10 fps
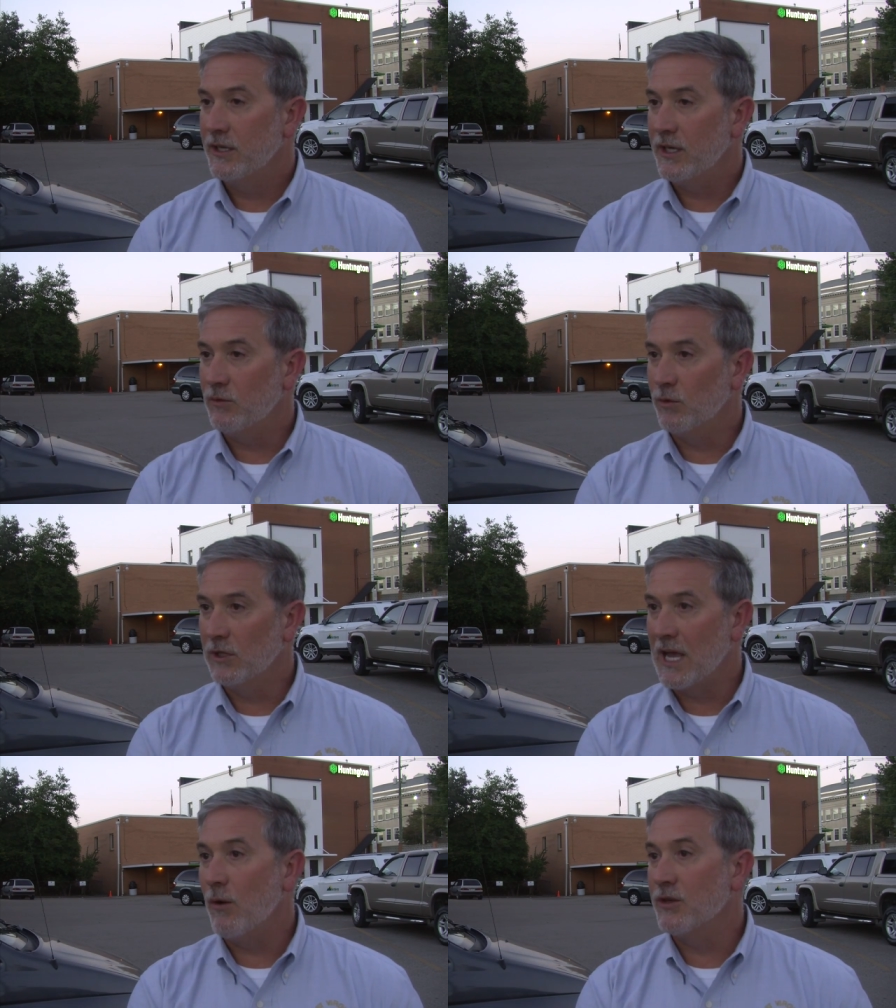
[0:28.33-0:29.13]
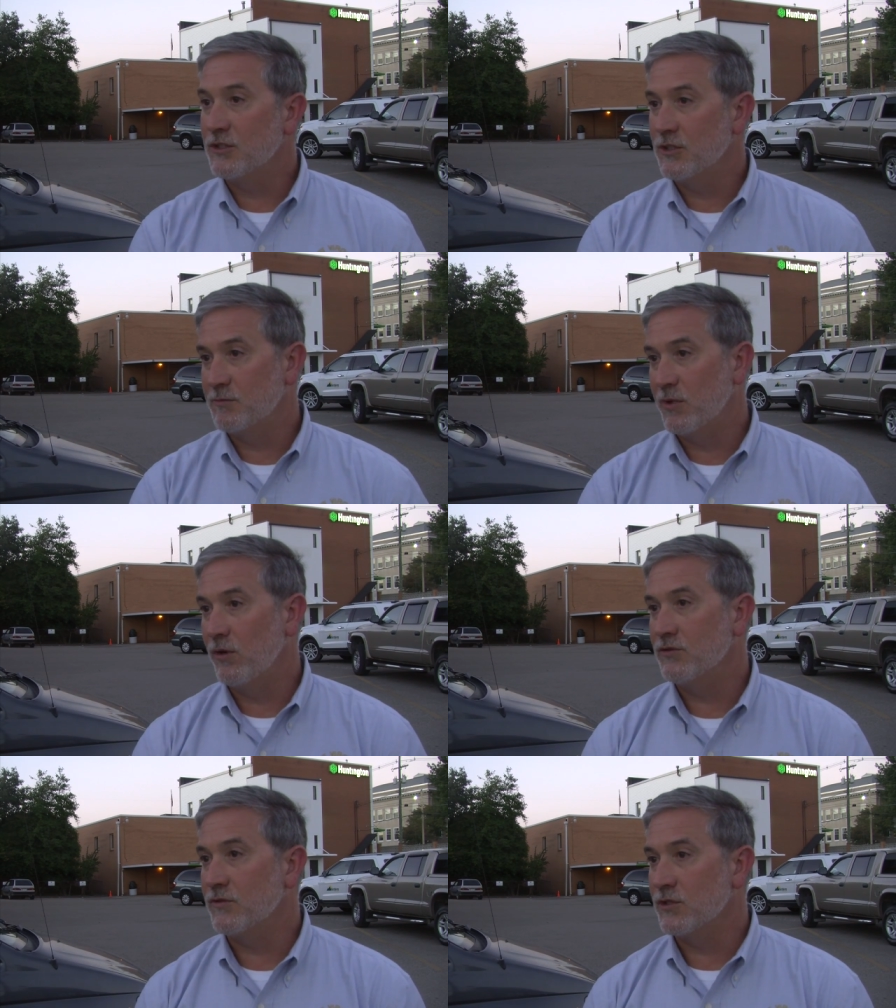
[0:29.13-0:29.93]
and will allow us to
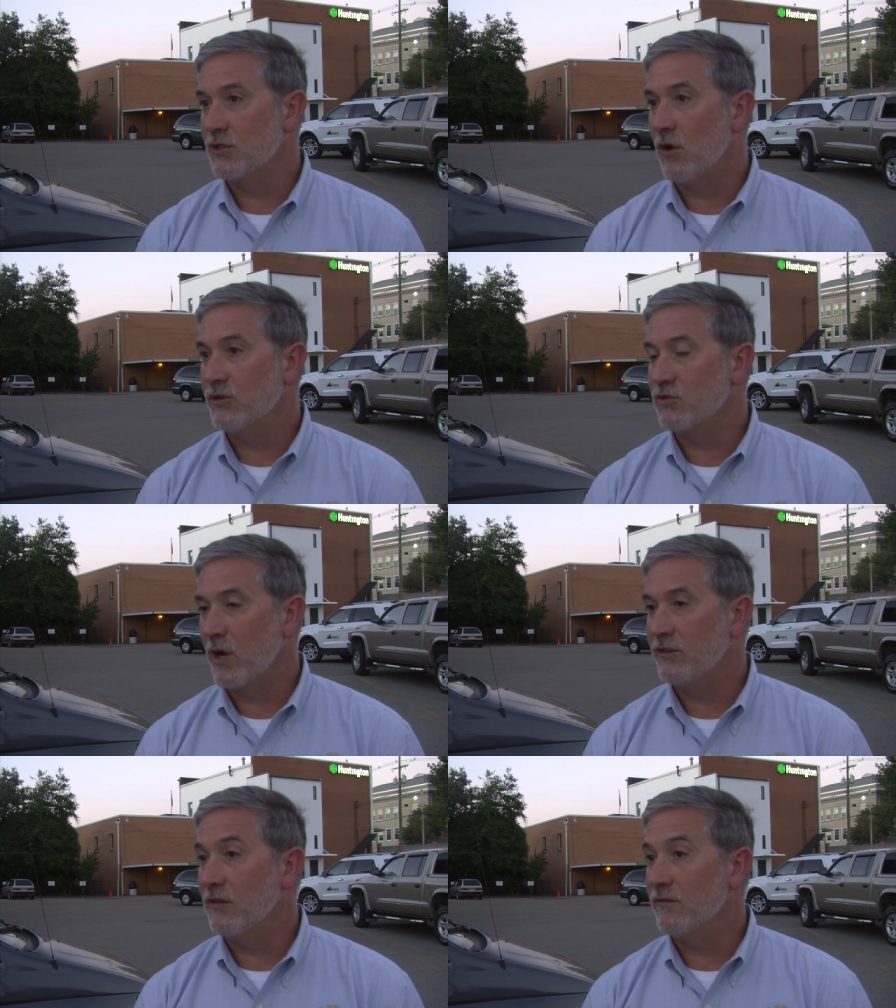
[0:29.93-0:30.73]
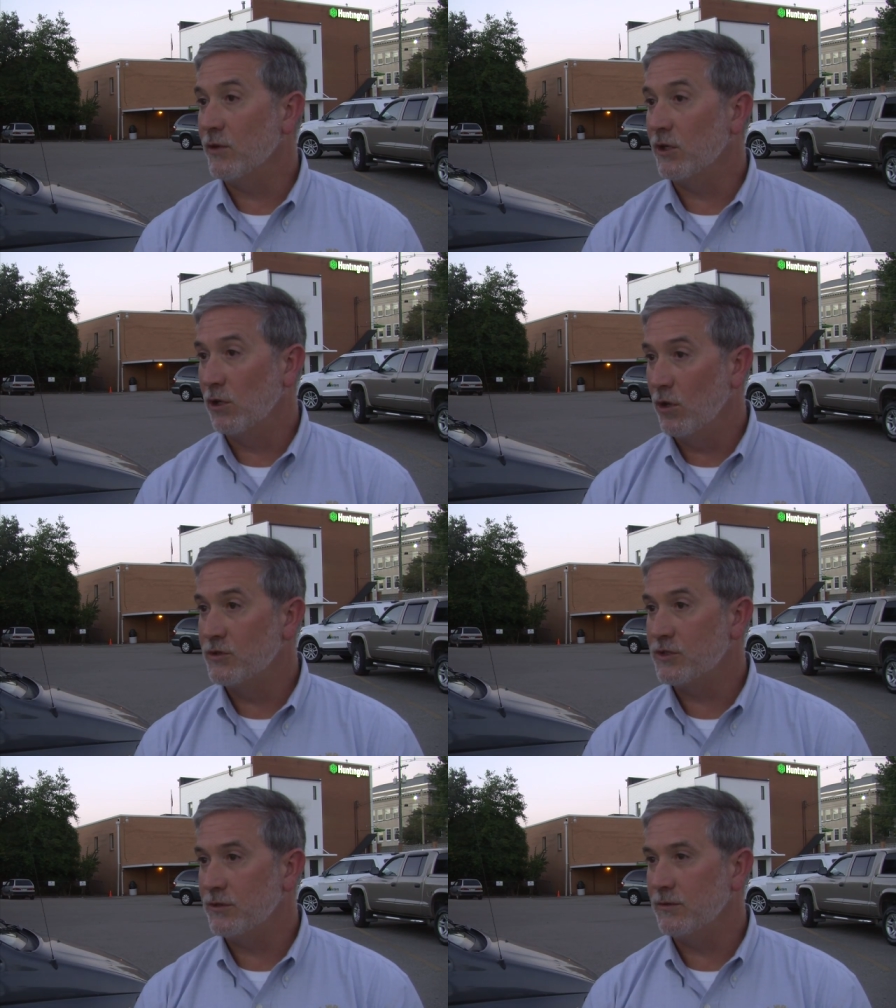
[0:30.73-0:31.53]
dispose of the salts right there very
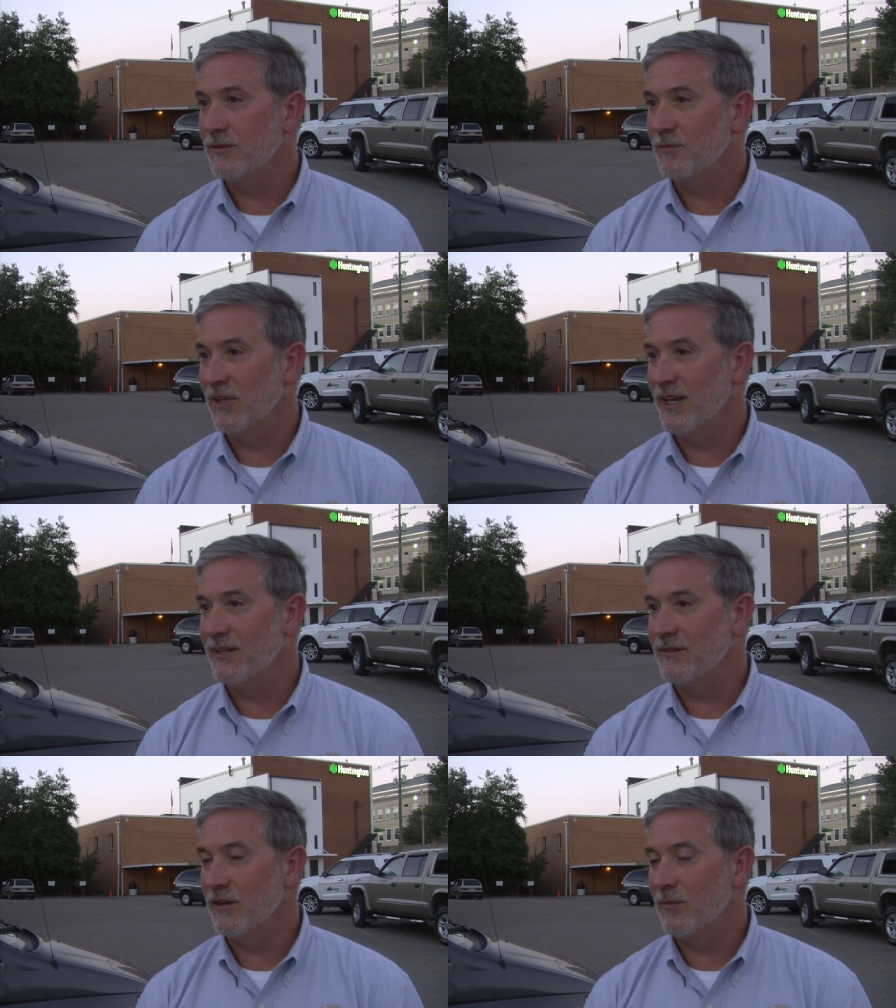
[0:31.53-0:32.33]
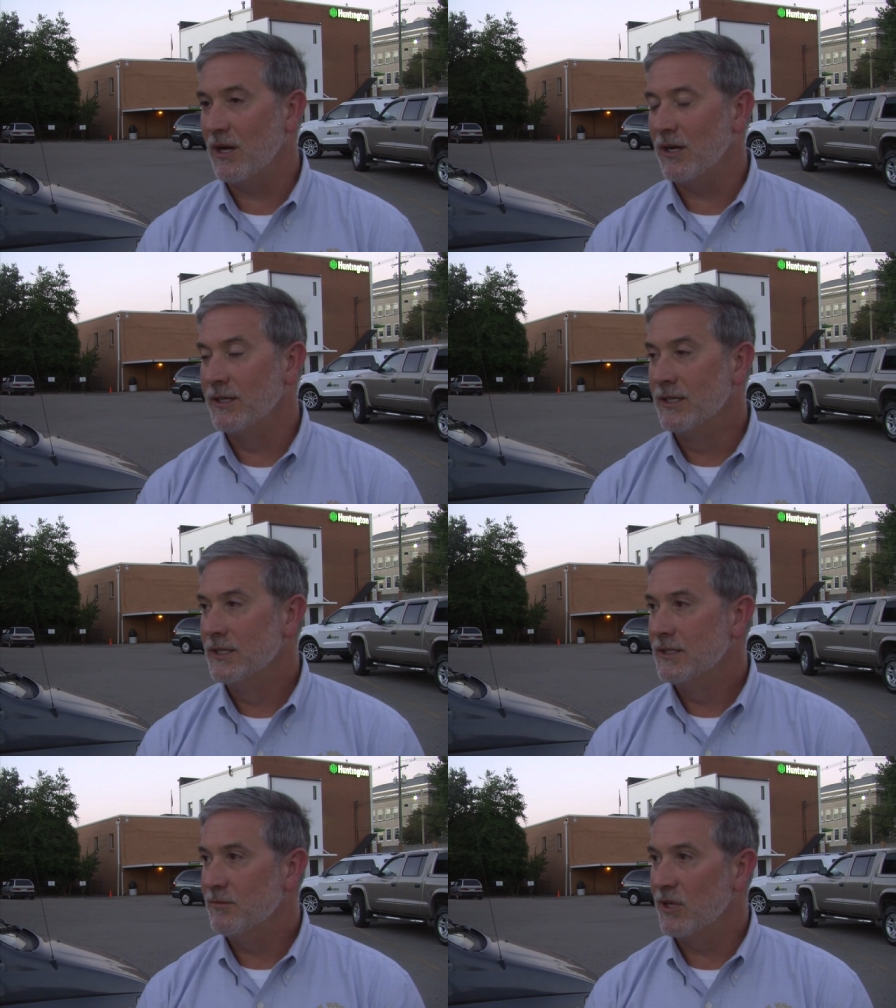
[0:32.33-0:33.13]
close to the plant and thereby
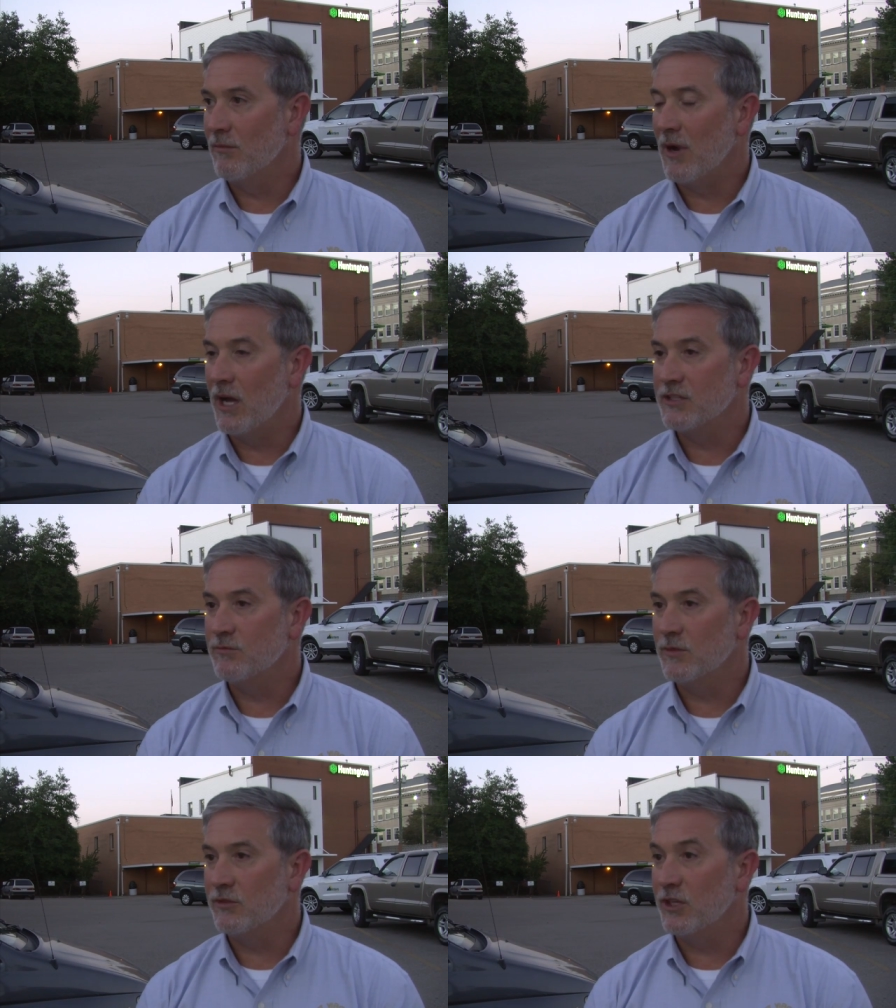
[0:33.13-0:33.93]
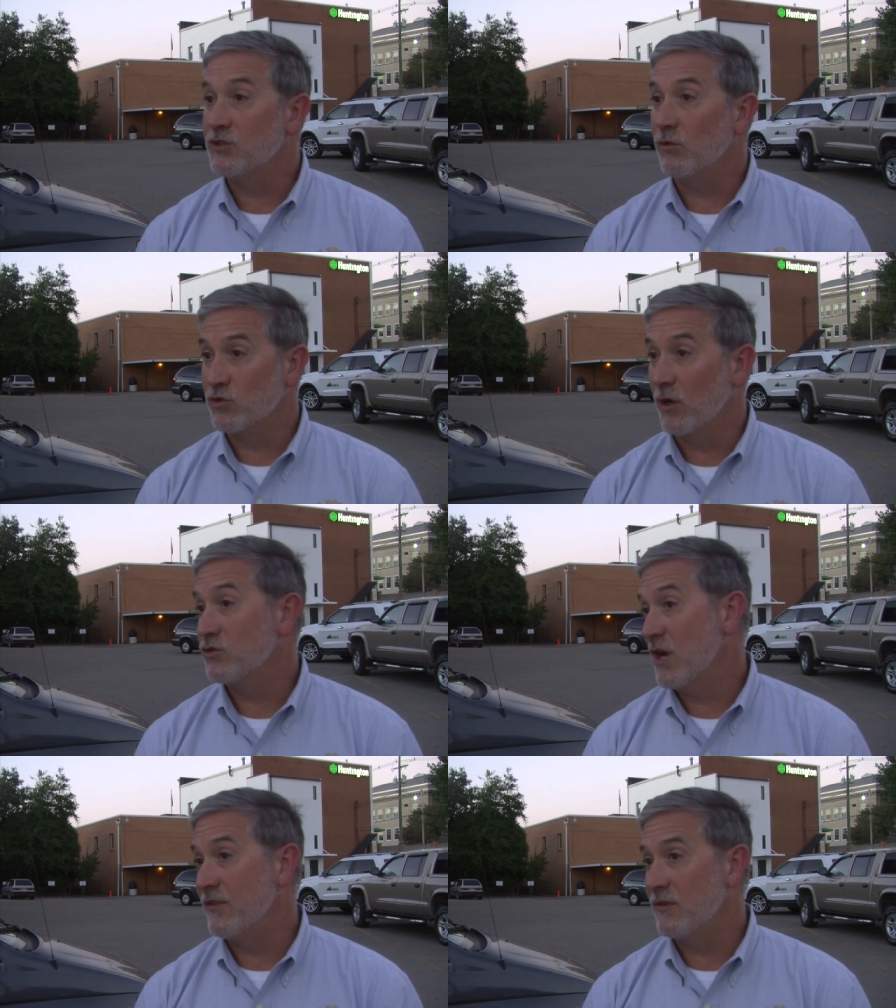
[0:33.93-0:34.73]
minimize additional truck
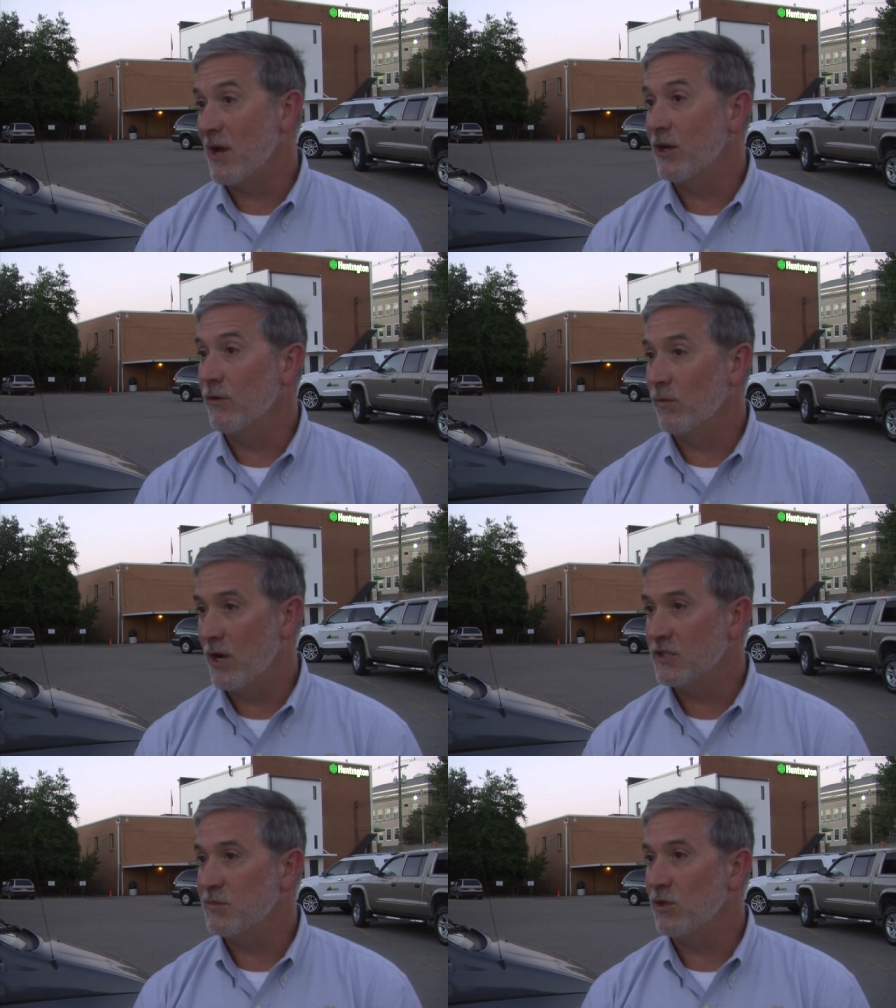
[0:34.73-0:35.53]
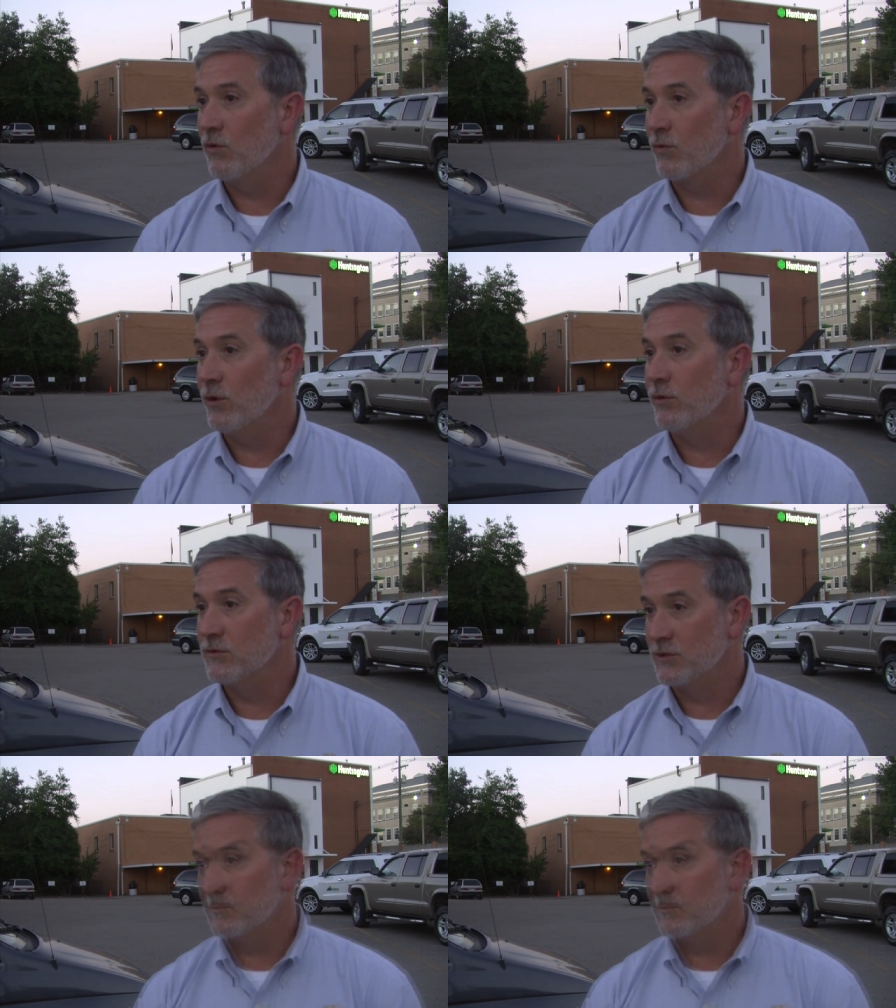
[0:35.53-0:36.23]
traffic that might otherwise be on the roads.